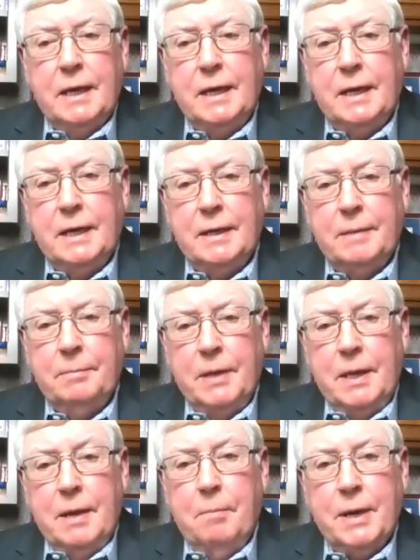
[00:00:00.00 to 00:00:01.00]

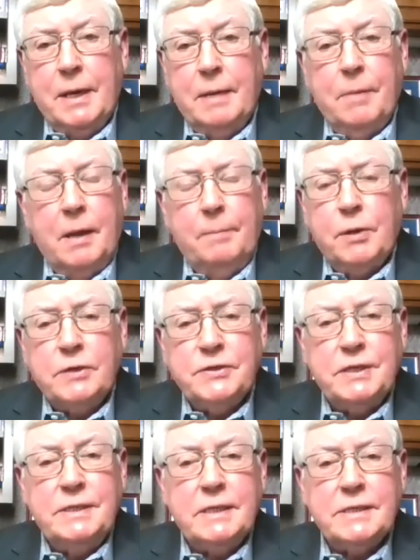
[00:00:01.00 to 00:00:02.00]
But a
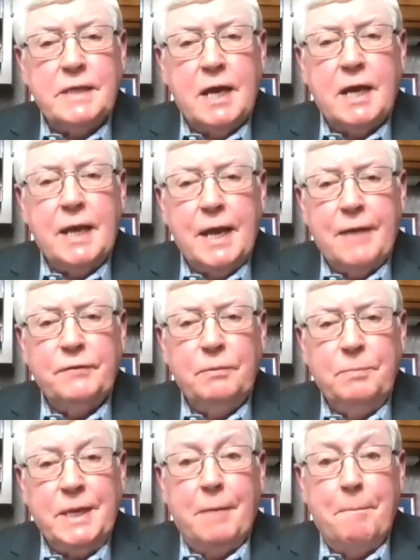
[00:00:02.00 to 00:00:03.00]
person does not have to
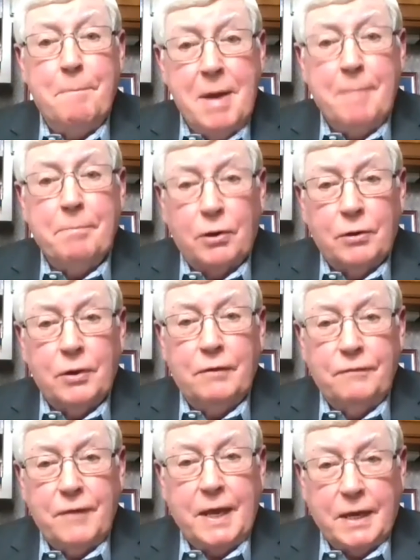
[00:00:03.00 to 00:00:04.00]
be a member
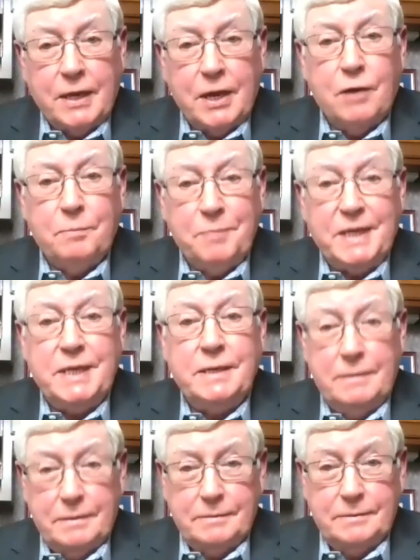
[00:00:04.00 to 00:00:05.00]
of
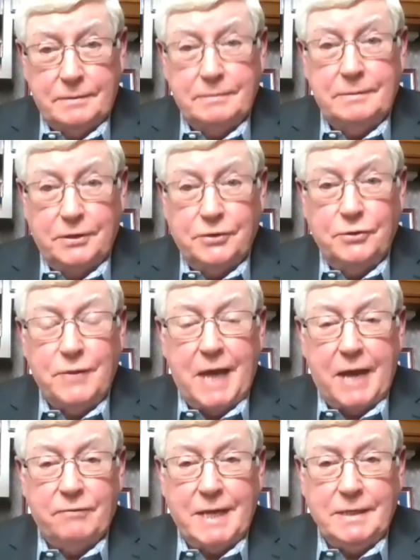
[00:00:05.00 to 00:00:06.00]
AARP to do
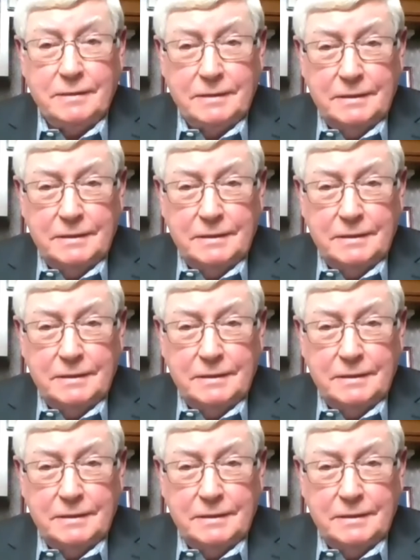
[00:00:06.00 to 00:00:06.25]
that, right?